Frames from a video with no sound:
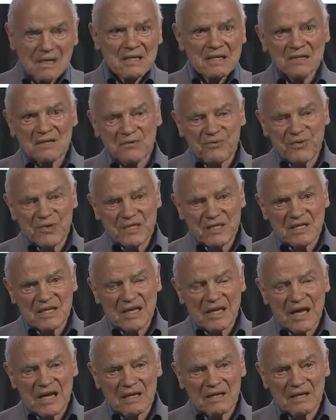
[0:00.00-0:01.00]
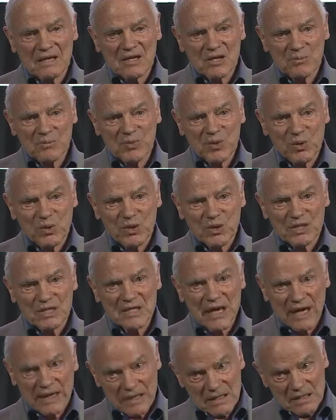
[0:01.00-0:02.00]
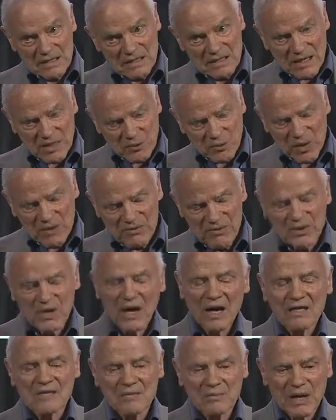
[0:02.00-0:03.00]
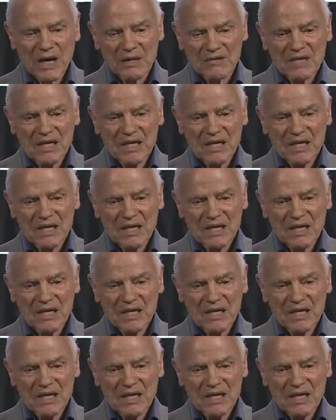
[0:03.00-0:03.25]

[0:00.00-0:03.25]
sophisticated computer science that we've talked about